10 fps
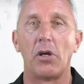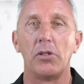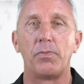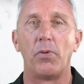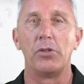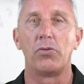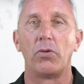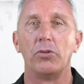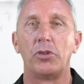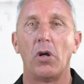those parental
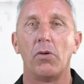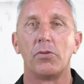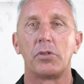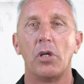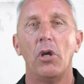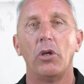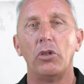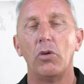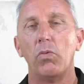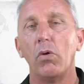controls,
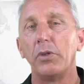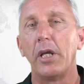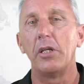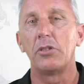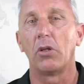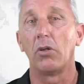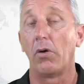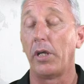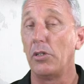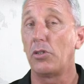you will need to
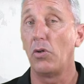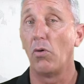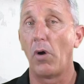log into your